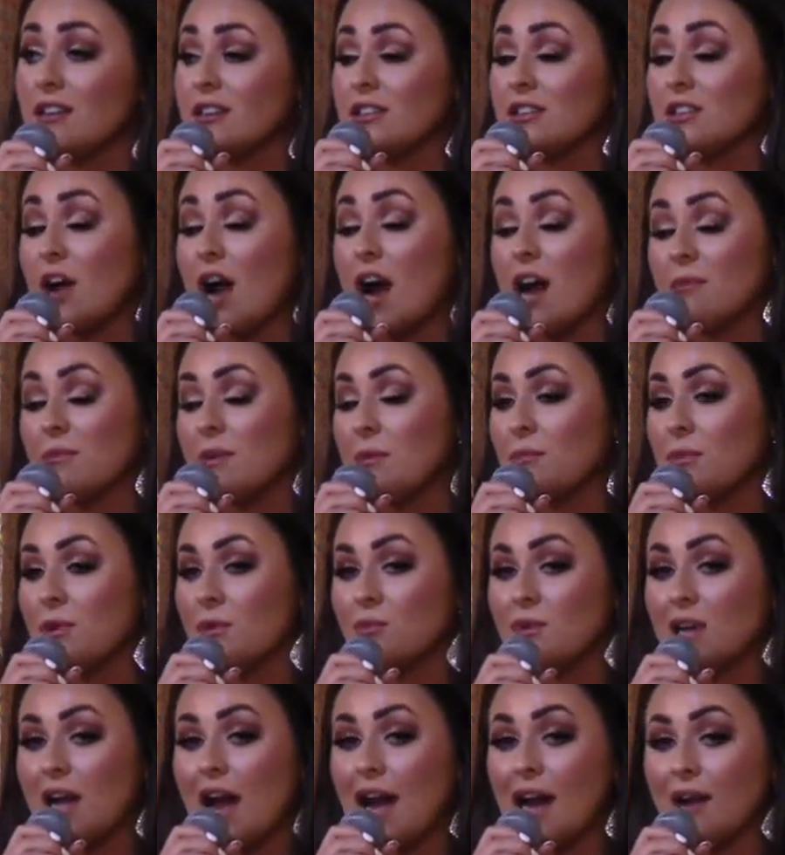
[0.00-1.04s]
You know, I
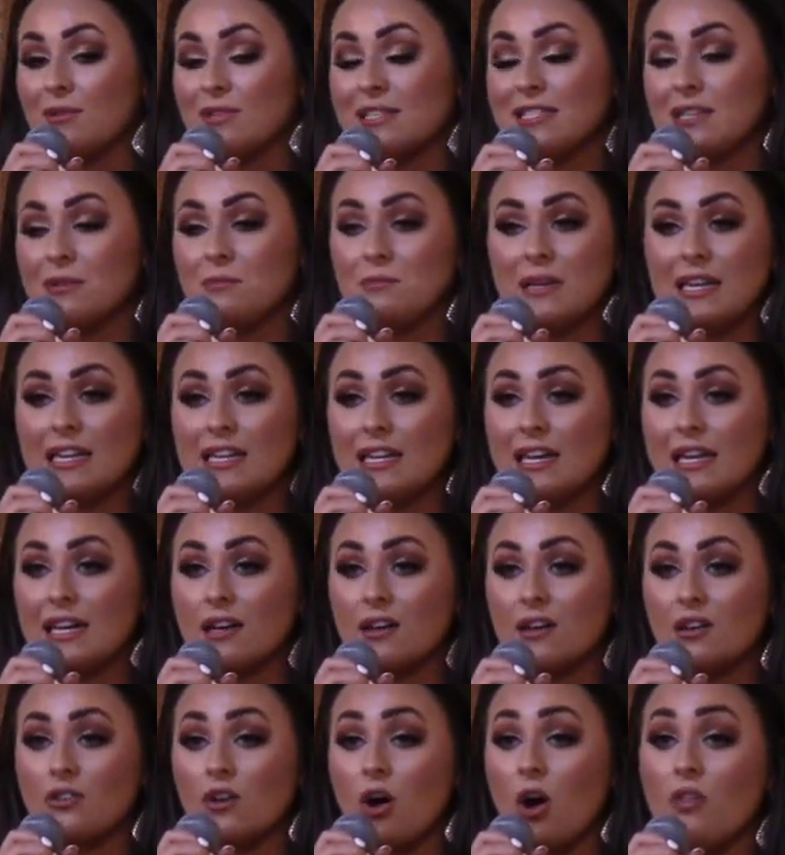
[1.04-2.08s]
remember when I was competing,
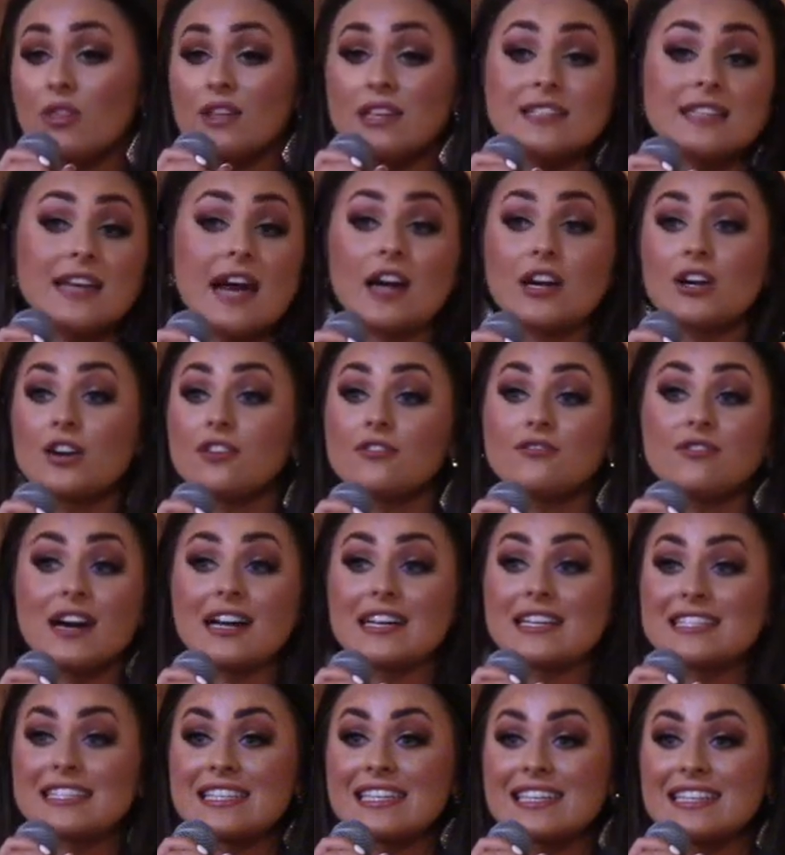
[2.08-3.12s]
all the
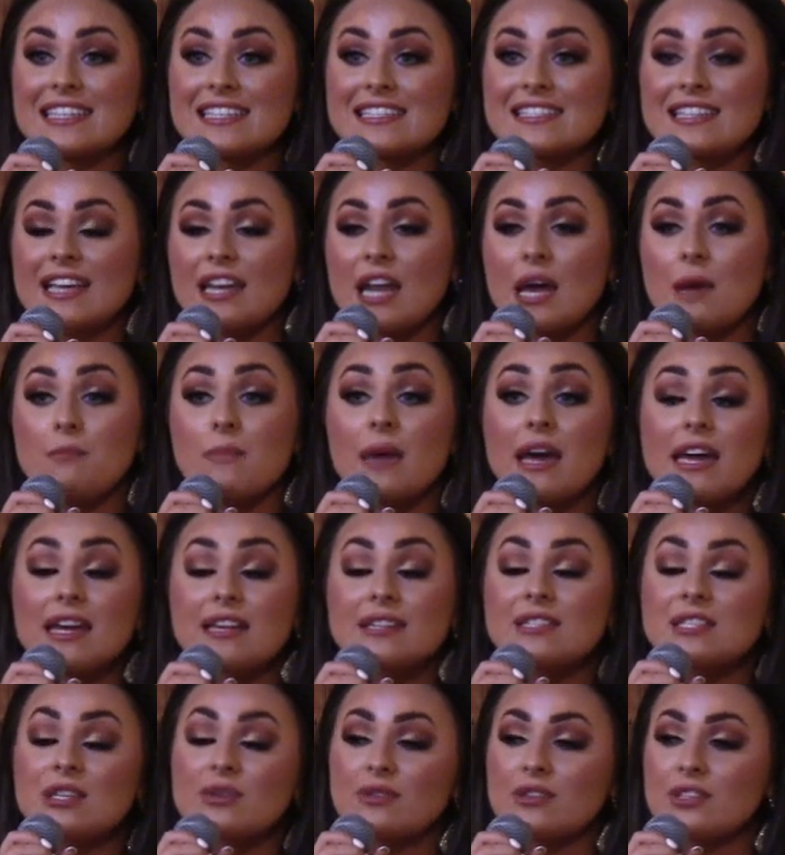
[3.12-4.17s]
sacrifices that I
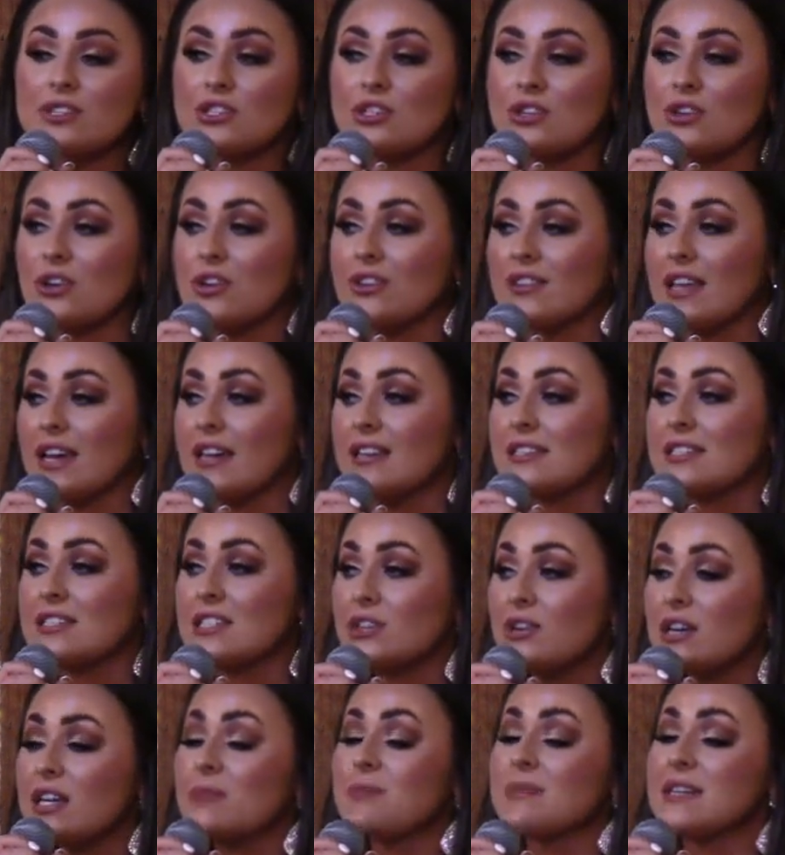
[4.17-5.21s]
made to ensure that
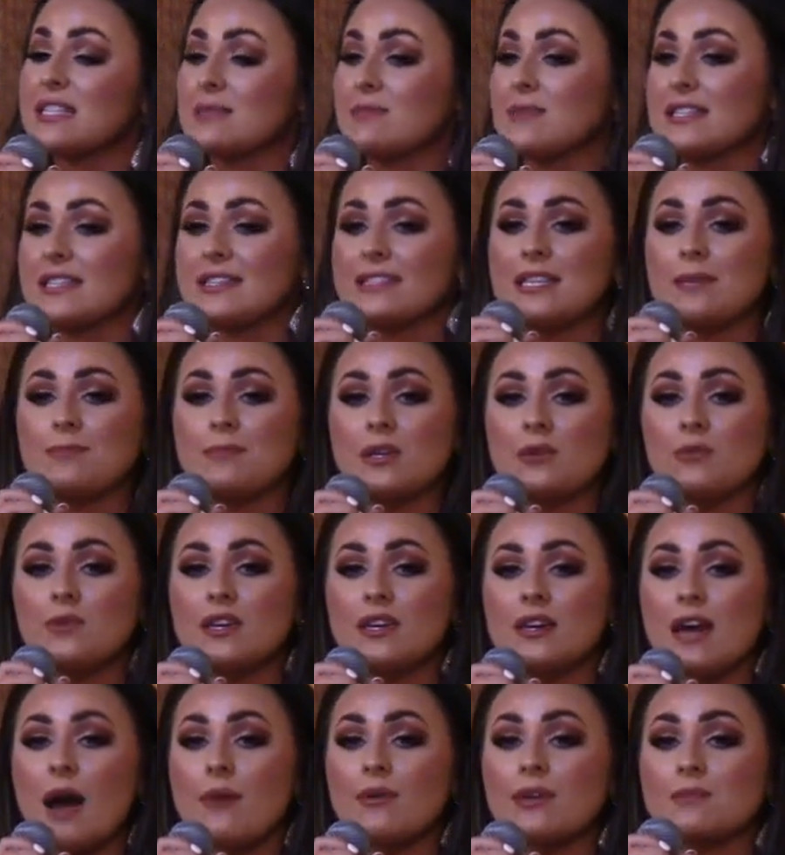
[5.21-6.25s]
during Miss Mississippi
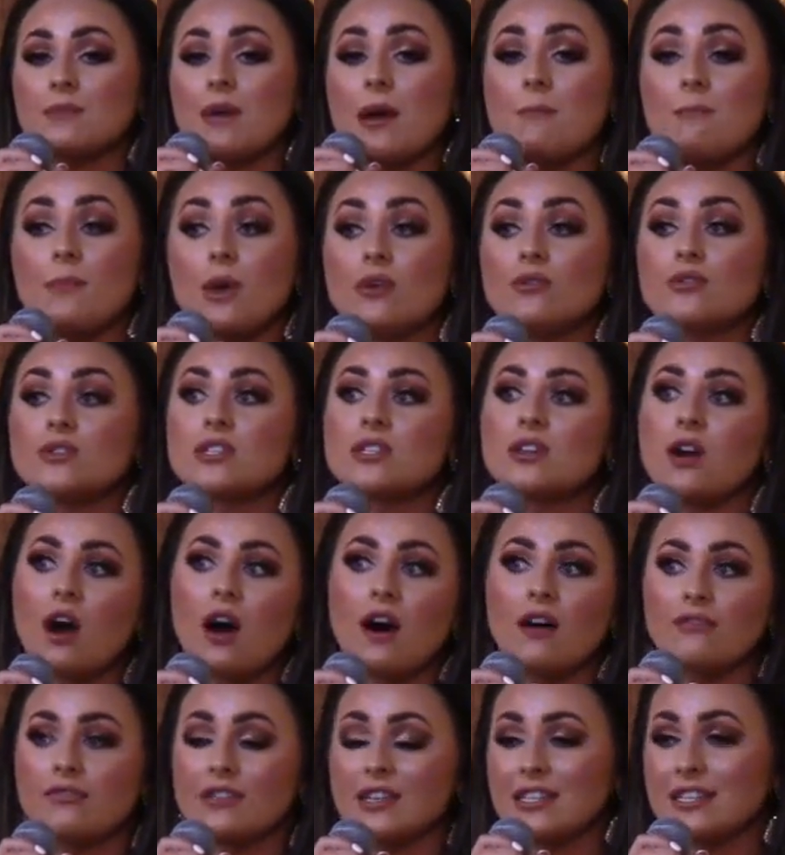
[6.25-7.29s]
Week, I was my most
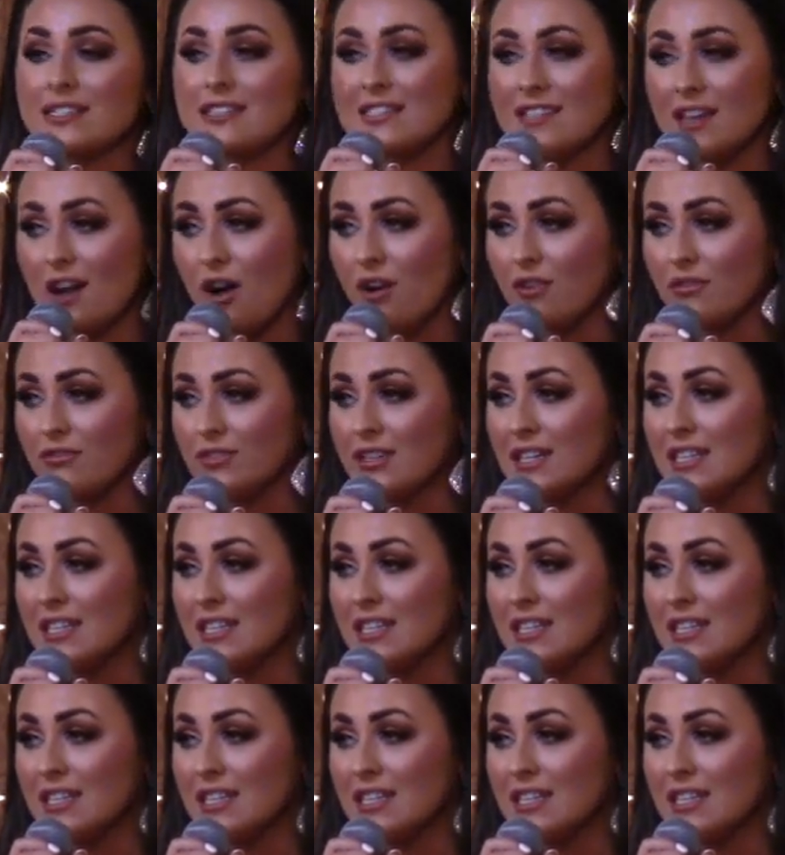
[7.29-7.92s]
confident self.